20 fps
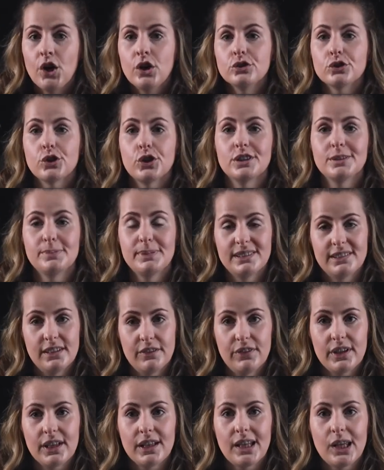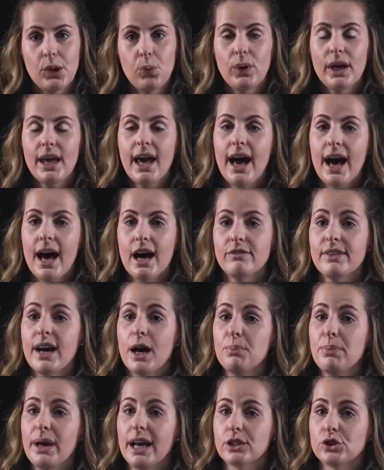So specifically, we have
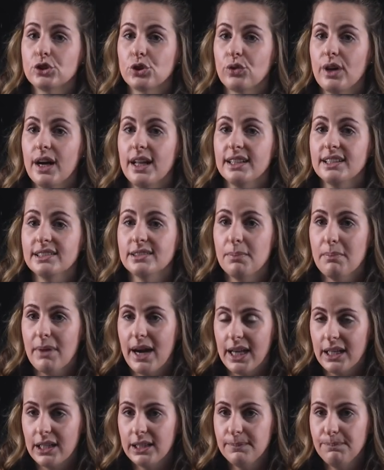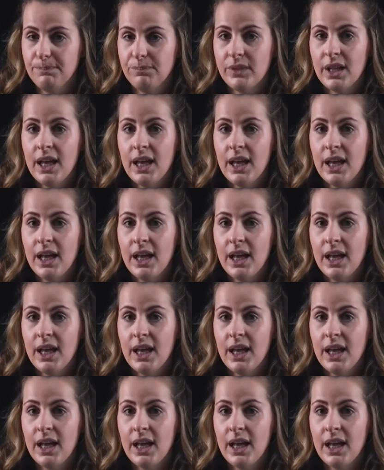our pectoralis minor,